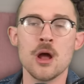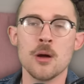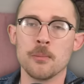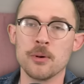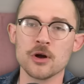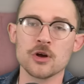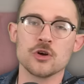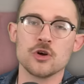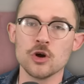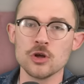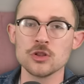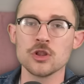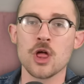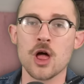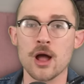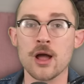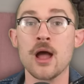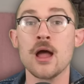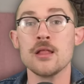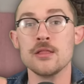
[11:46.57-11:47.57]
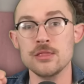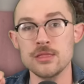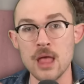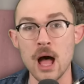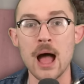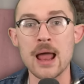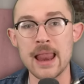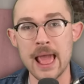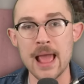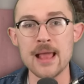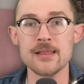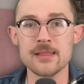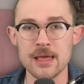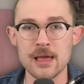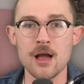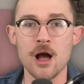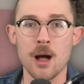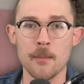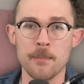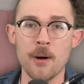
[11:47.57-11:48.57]
but good luck not
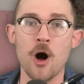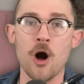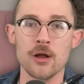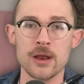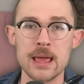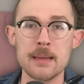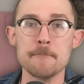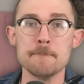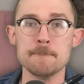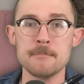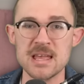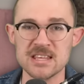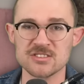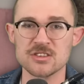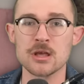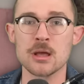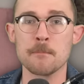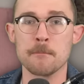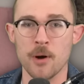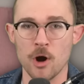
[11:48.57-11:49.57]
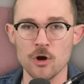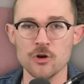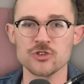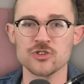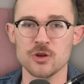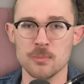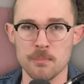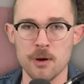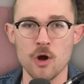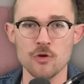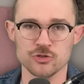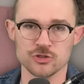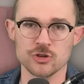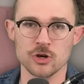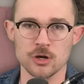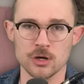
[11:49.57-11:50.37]
ending up on a missing person poster.